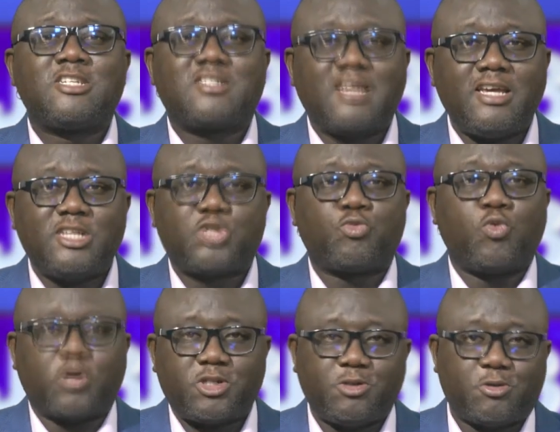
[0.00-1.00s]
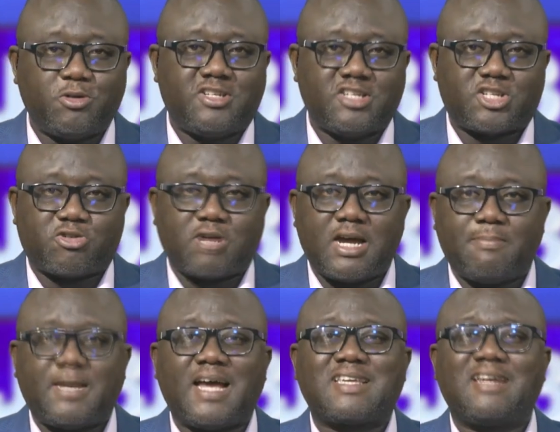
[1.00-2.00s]
staged what you could
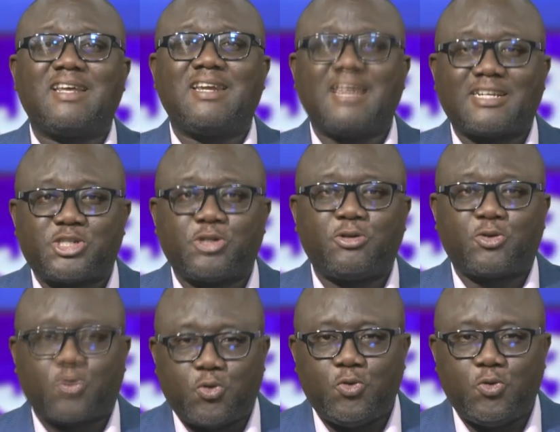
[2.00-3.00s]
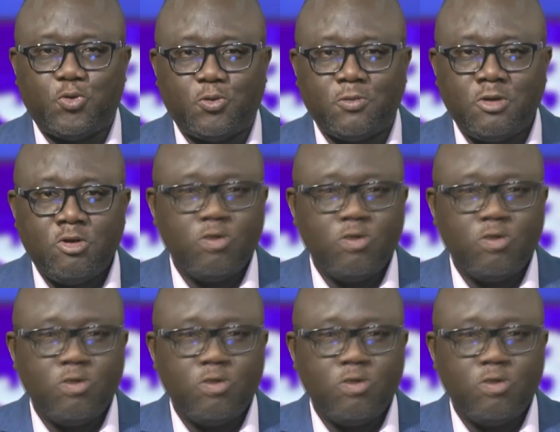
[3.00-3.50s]
describe as an election coup